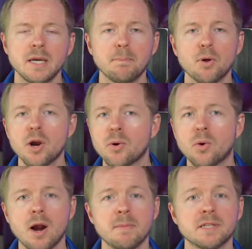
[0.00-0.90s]
Employer
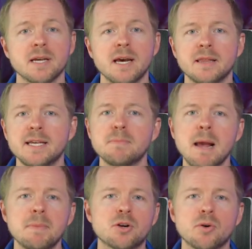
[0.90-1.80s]
requirements. These
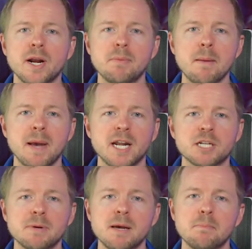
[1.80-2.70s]
might be created by
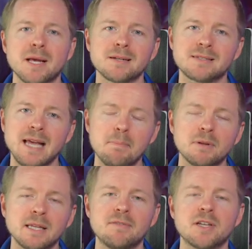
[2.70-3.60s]
management because they
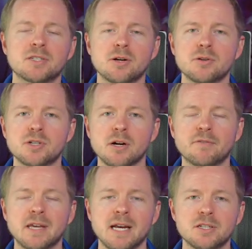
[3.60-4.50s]
believe that certain
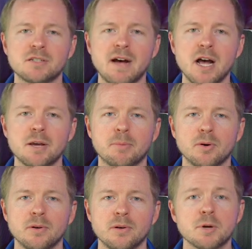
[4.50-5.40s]
certification is
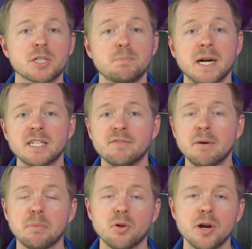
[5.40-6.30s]
valuable. Prospective
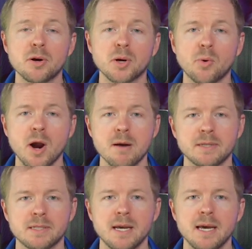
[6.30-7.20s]
employer
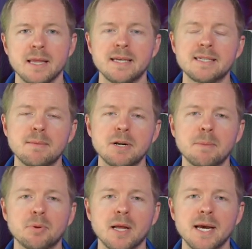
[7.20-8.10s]
requirements. These come into
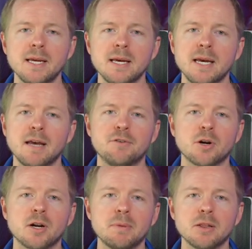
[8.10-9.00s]
play if you're
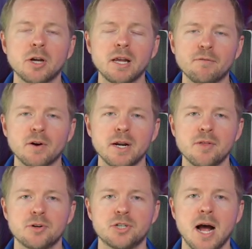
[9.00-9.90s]
going to be looking for
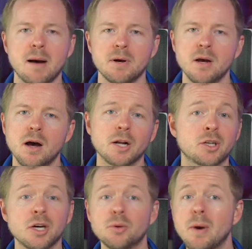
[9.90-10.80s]
another job. A
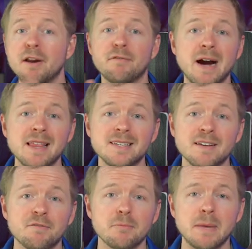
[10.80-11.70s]
good way to find this
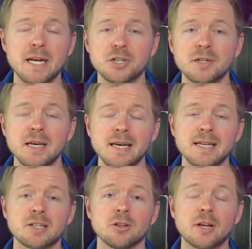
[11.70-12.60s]
information is
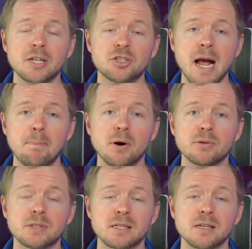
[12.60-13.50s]
to look at job
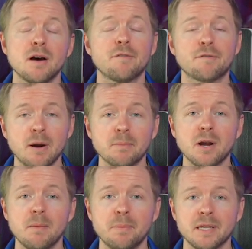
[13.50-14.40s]
postings from
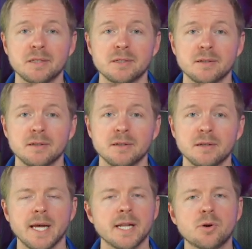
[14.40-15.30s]
companies.
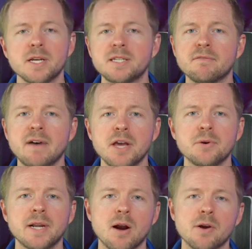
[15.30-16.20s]
Increasing value
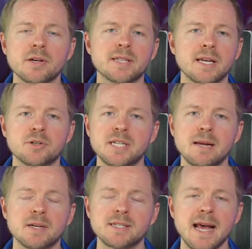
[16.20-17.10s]
in areas that your
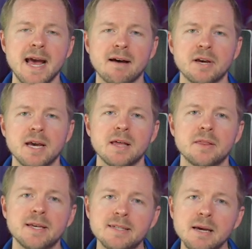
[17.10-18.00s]
team doesn't have.
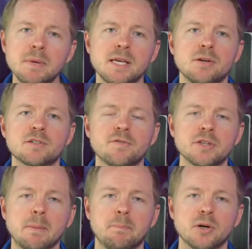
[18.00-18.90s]
These can be useful
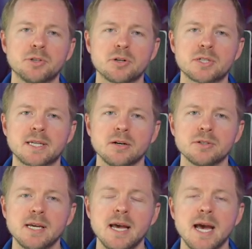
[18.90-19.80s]
to build your
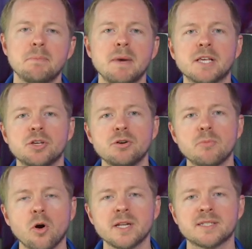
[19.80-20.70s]
skills and make you
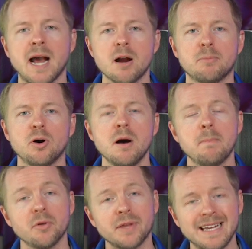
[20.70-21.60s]
more desirable
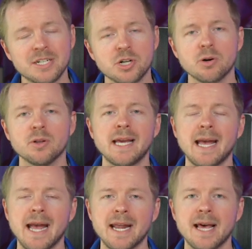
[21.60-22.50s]
both internally
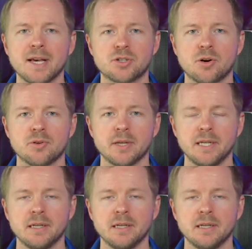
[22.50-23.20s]
and externally.